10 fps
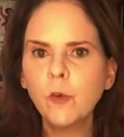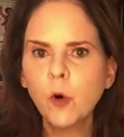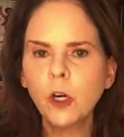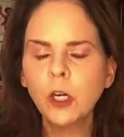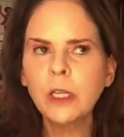
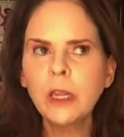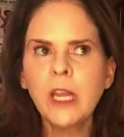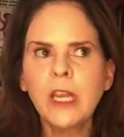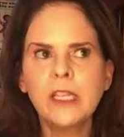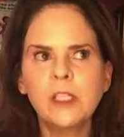four
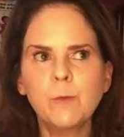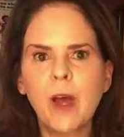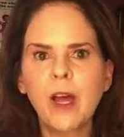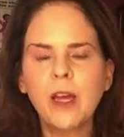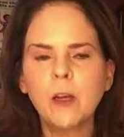is
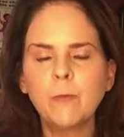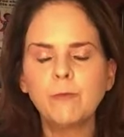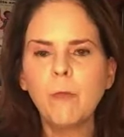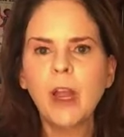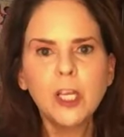my
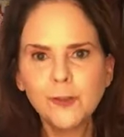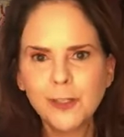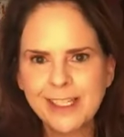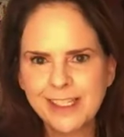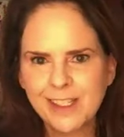um, my
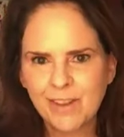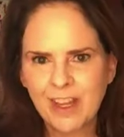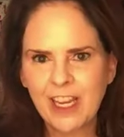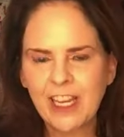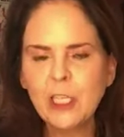country tis of
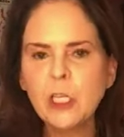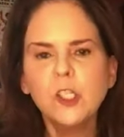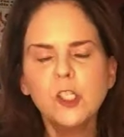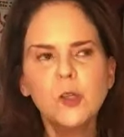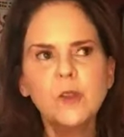thee.
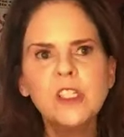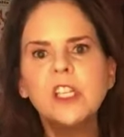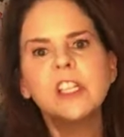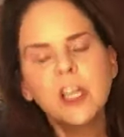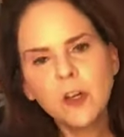Mm-hmm. So it's
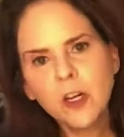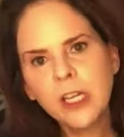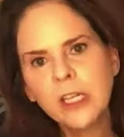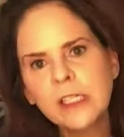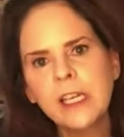the mm-hmm.
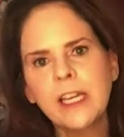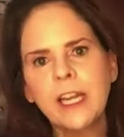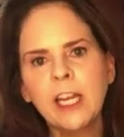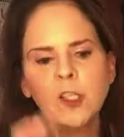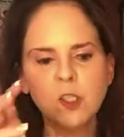lyrics, and
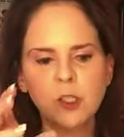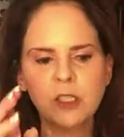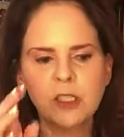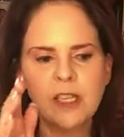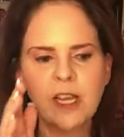each
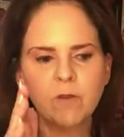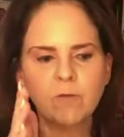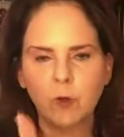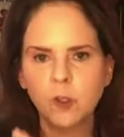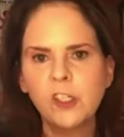set
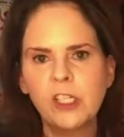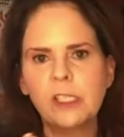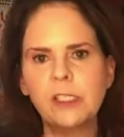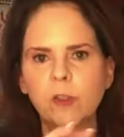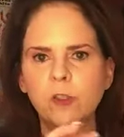of
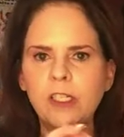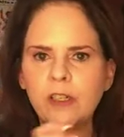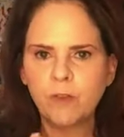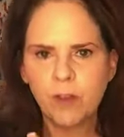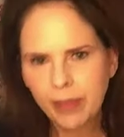verses there's a
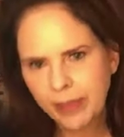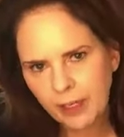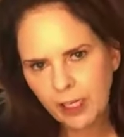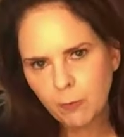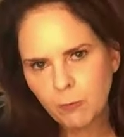different
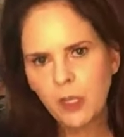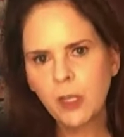theme.